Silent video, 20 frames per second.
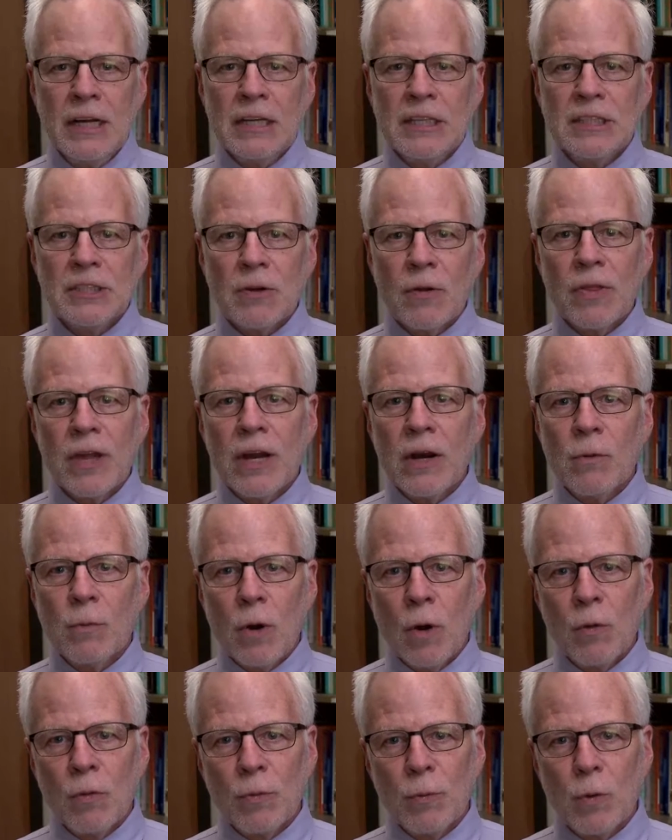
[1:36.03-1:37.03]
So they
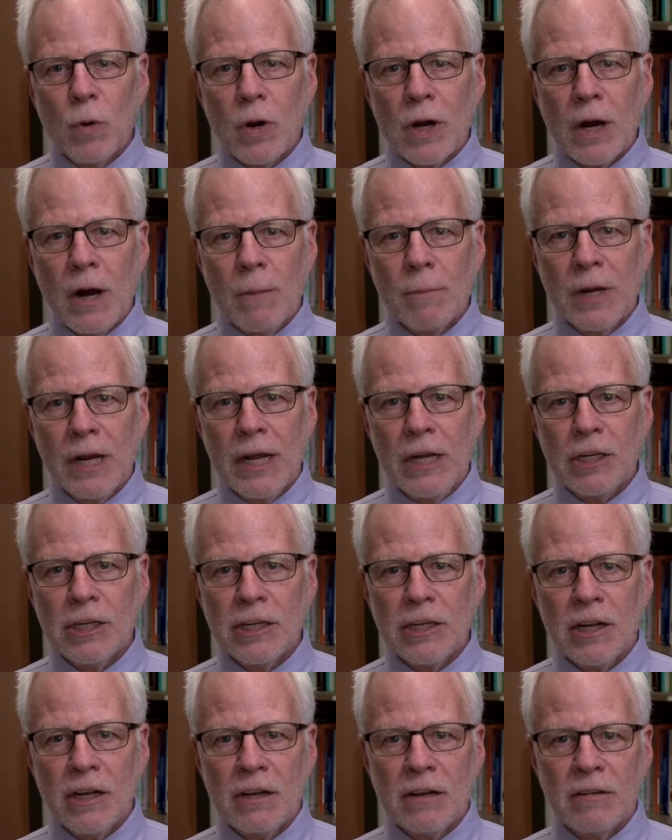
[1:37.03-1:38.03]
grow through a
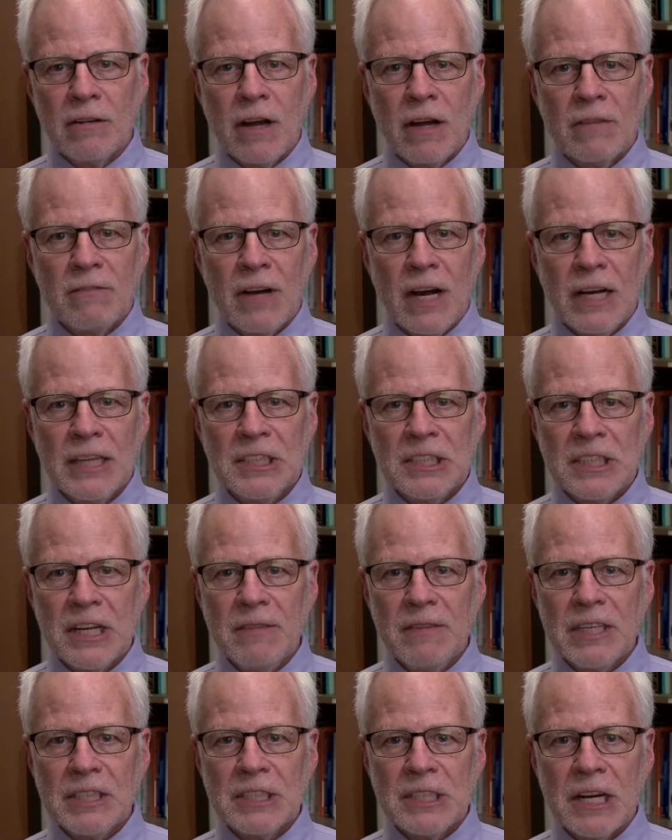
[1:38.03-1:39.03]
combination of high
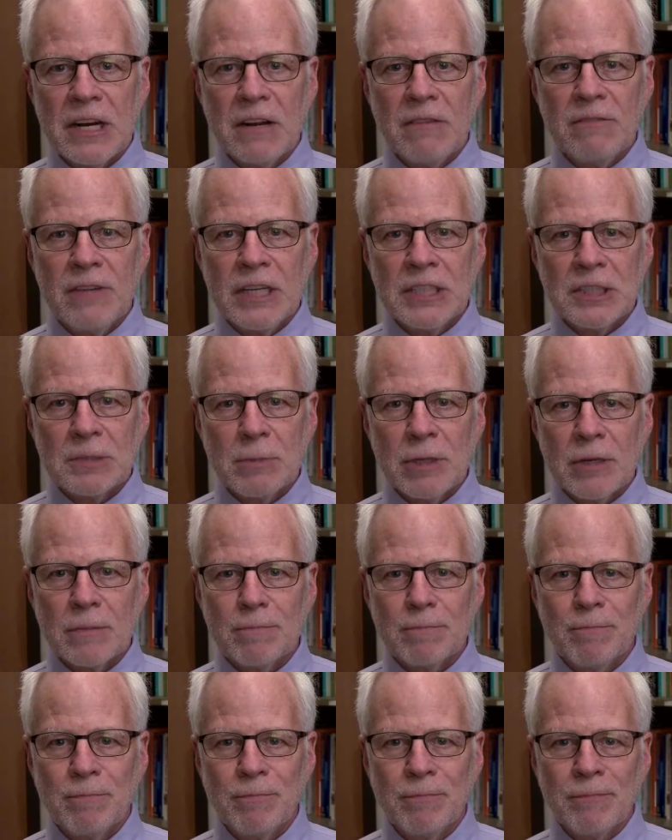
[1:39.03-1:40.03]
savings and investment,
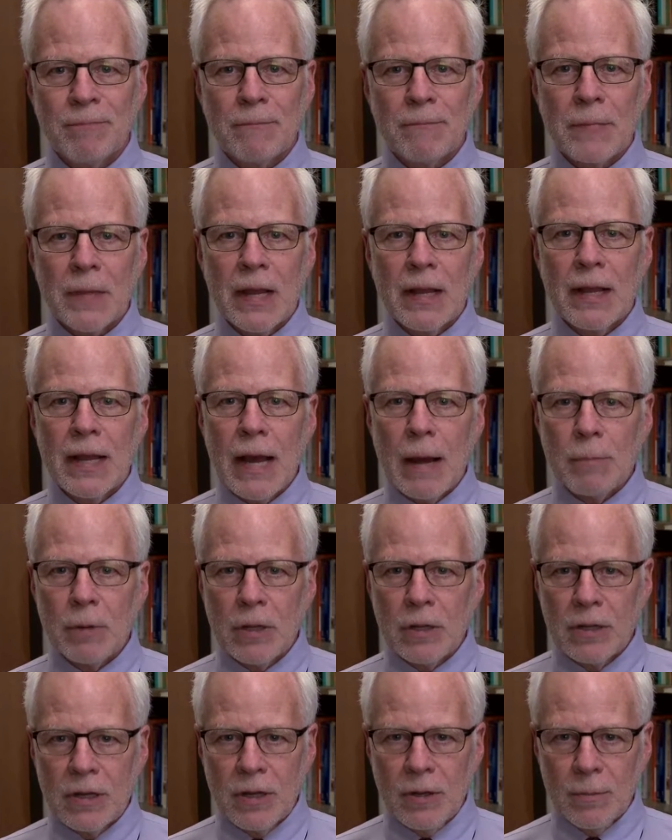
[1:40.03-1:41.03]

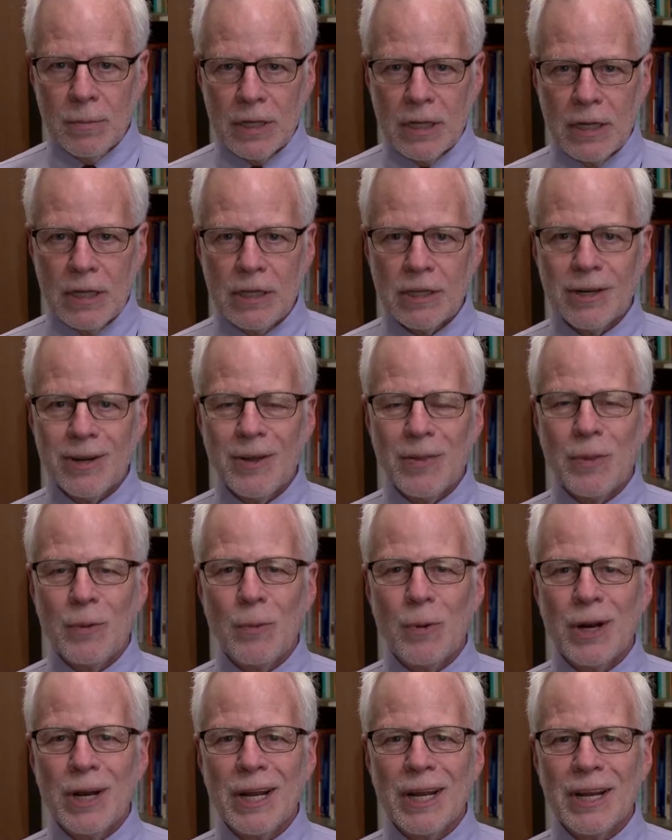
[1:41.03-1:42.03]
capital accumulation on the
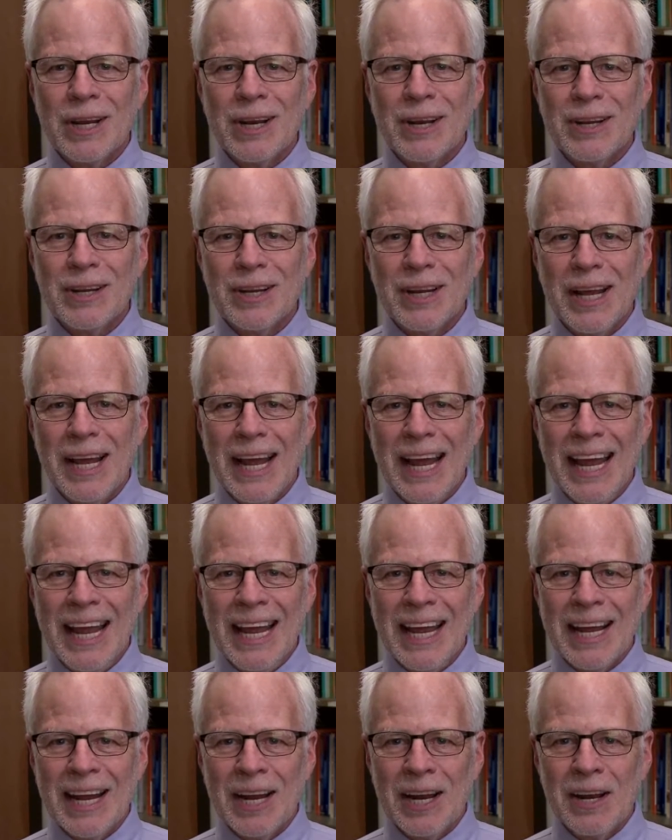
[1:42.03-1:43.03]
one hand,
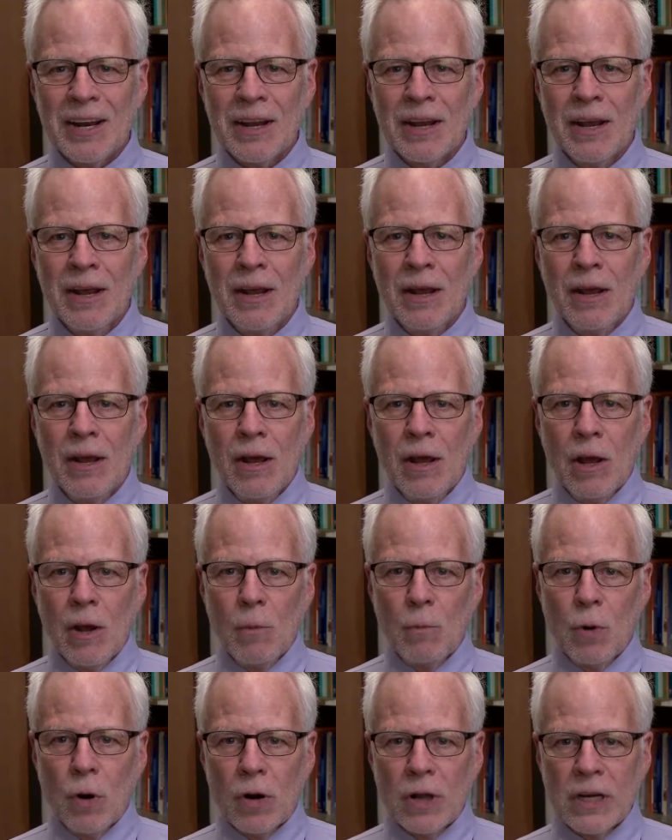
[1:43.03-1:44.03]
and
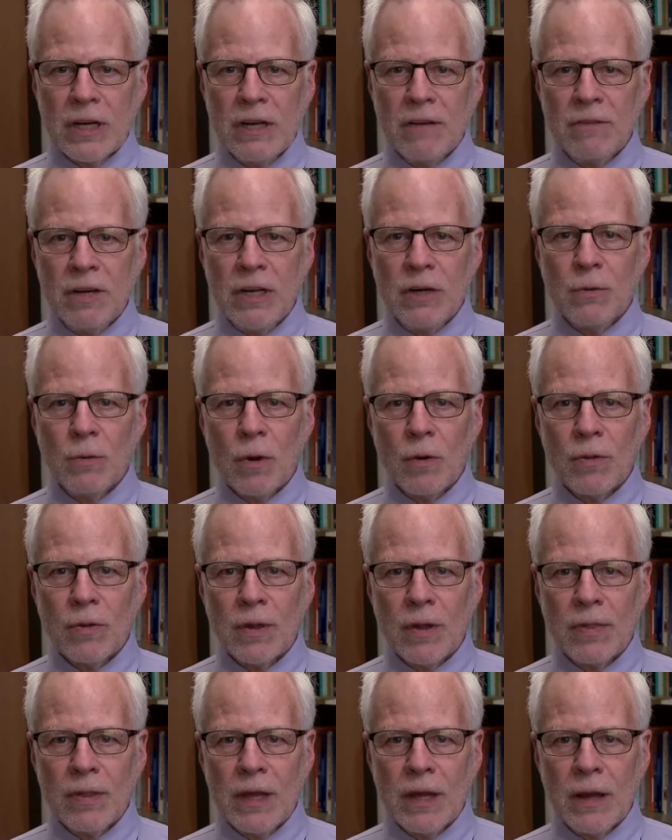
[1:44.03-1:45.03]
productivity growth
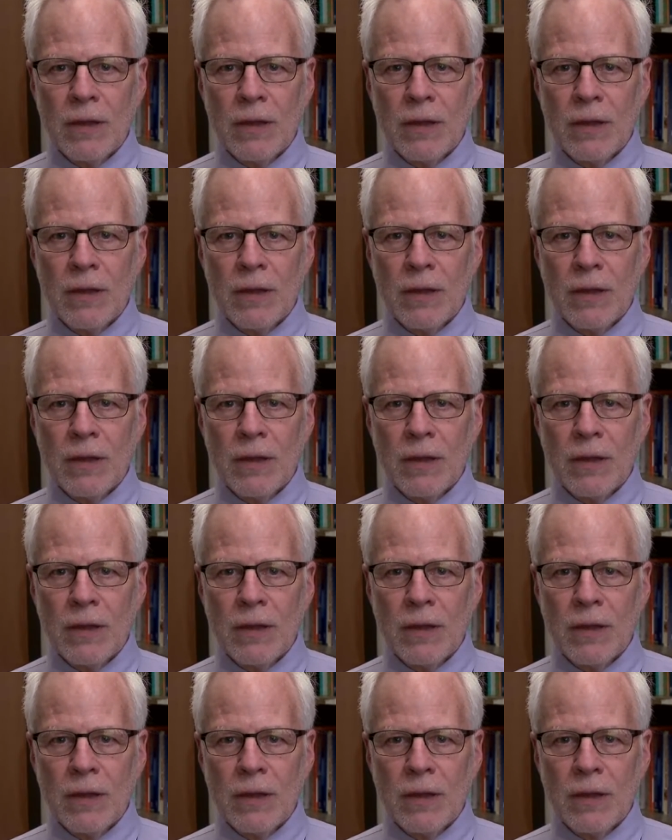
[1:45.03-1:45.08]
on the